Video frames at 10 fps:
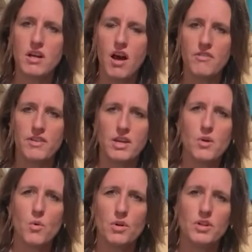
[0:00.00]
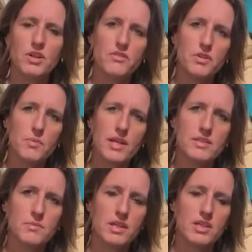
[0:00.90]
off a corner of your
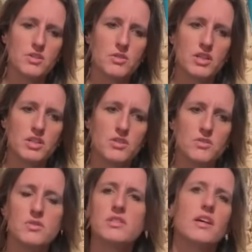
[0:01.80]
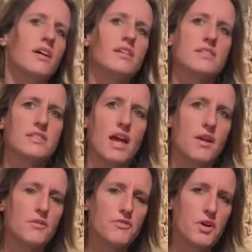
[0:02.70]
basement and you could use
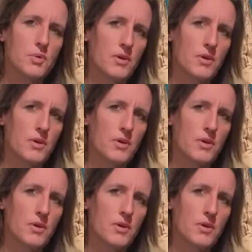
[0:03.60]
styrofoam.